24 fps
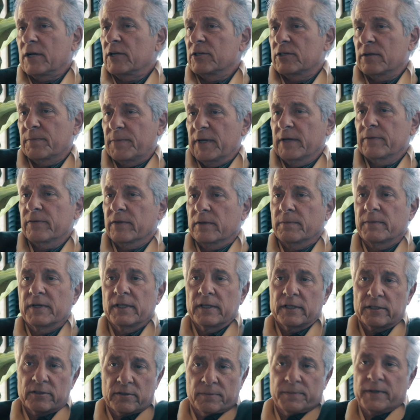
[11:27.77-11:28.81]
Because you're paying for the
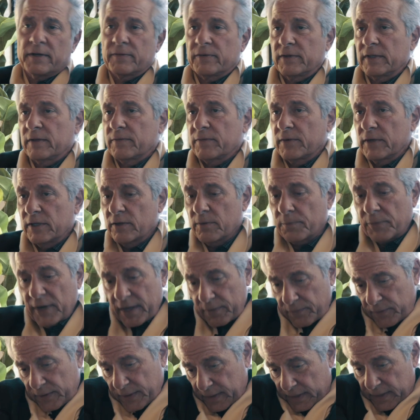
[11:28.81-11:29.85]
buildings, you're paying for
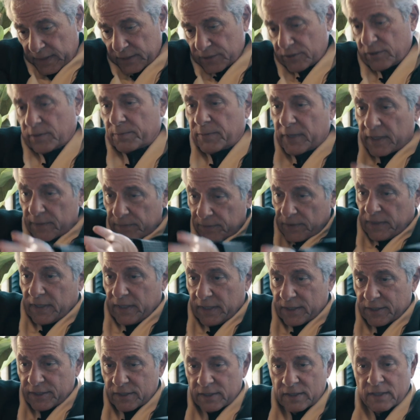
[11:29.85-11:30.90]
this, you're paying for
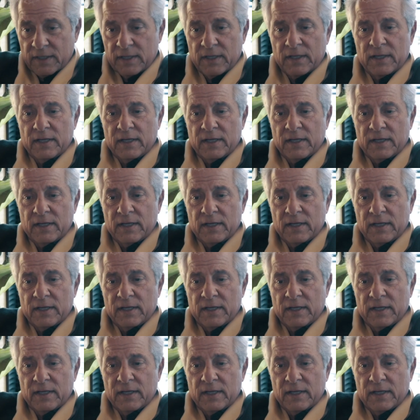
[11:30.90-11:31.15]
this.